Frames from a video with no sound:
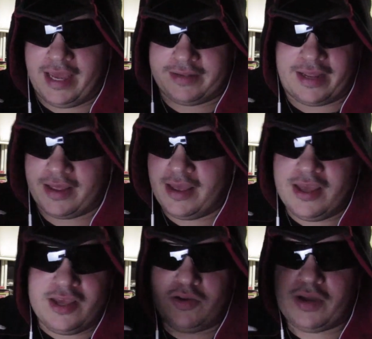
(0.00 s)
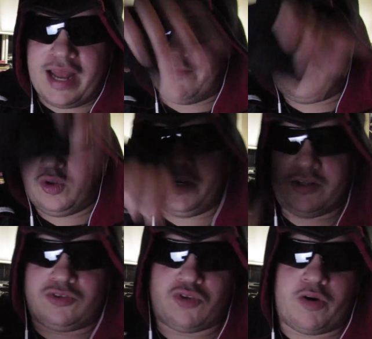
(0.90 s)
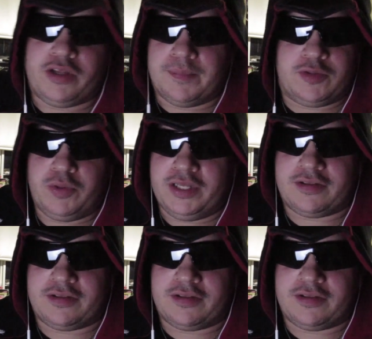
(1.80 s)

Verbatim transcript: That's like you could have so many stories in between